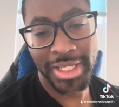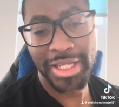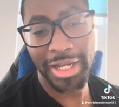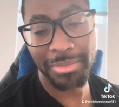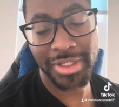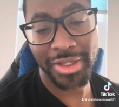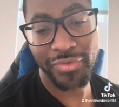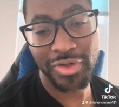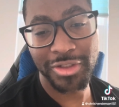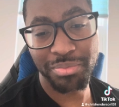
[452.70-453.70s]
Let me give
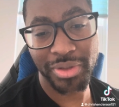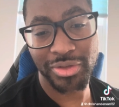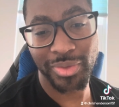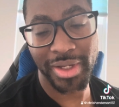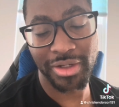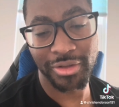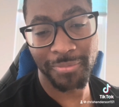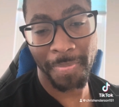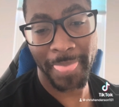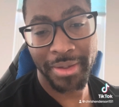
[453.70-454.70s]
you this picture right here.
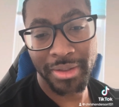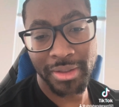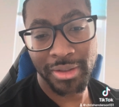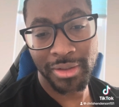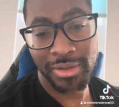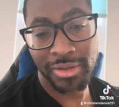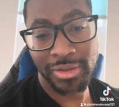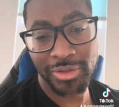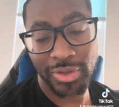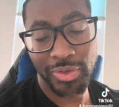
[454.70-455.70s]

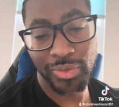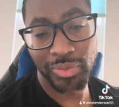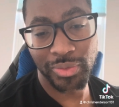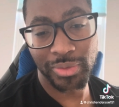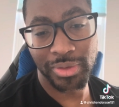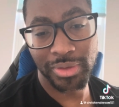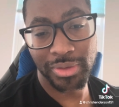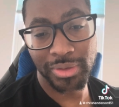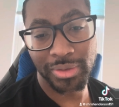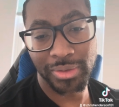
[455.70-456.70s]
So,
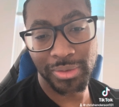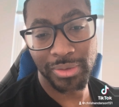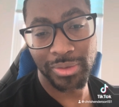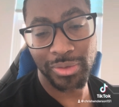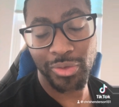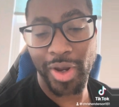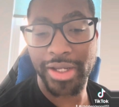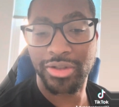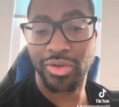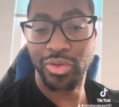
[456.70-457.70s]

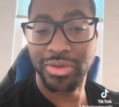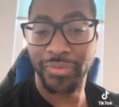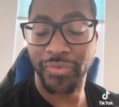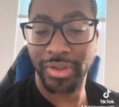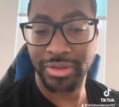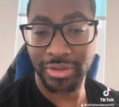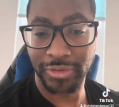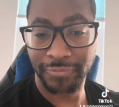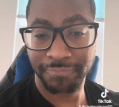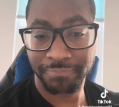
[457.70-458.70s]
Christ's
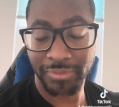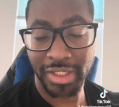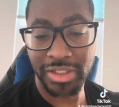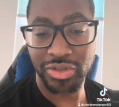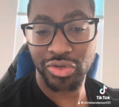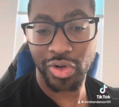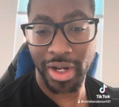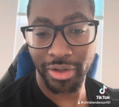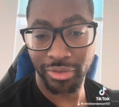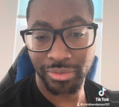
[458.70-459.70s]
crucifixion and his
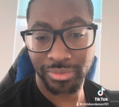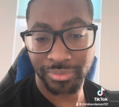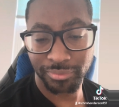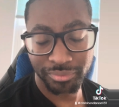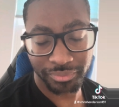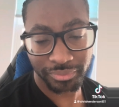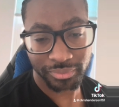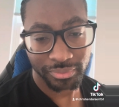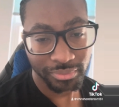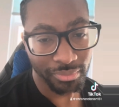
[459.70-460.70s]
trial.
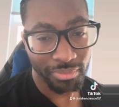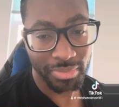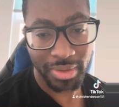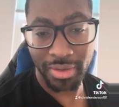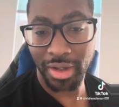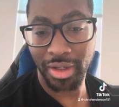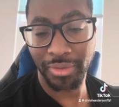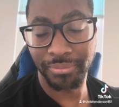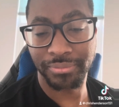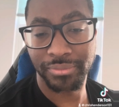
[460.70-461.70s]

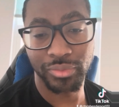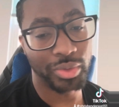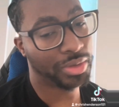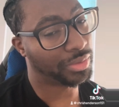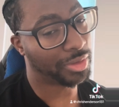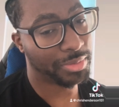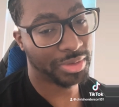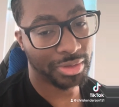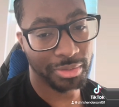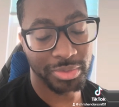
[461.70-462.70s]
Well, let me
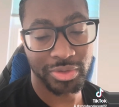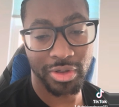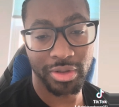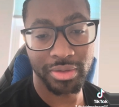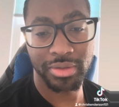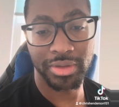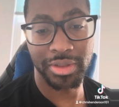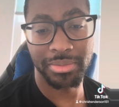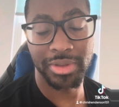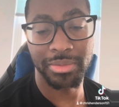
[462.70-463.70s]
start.
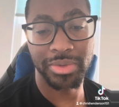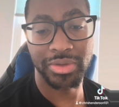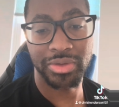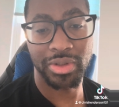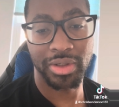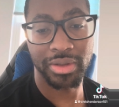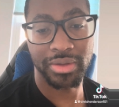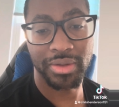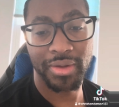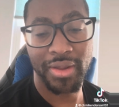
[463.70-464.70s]
Let me
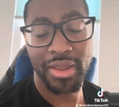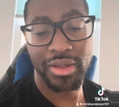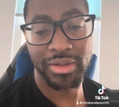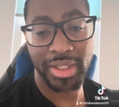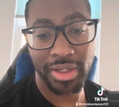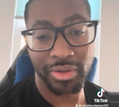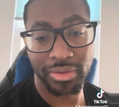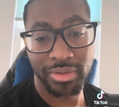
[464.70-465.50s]
start there.